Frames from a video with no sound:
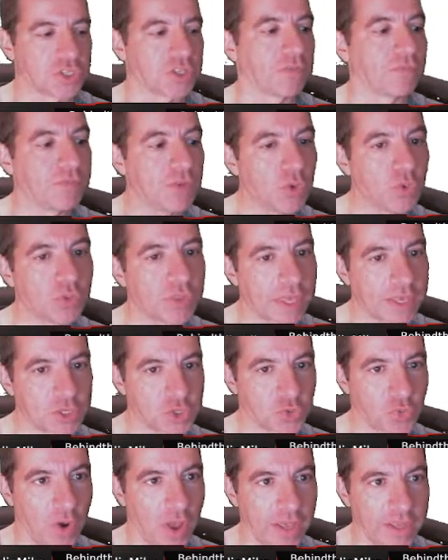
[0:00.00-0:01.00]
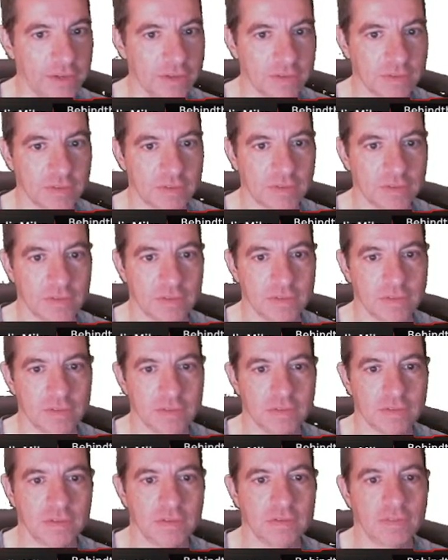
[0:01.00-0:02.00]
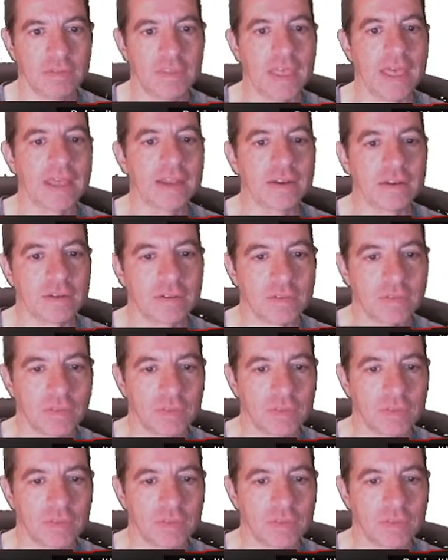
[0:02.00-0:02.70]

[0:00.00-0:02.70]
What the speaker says: a few things right. Then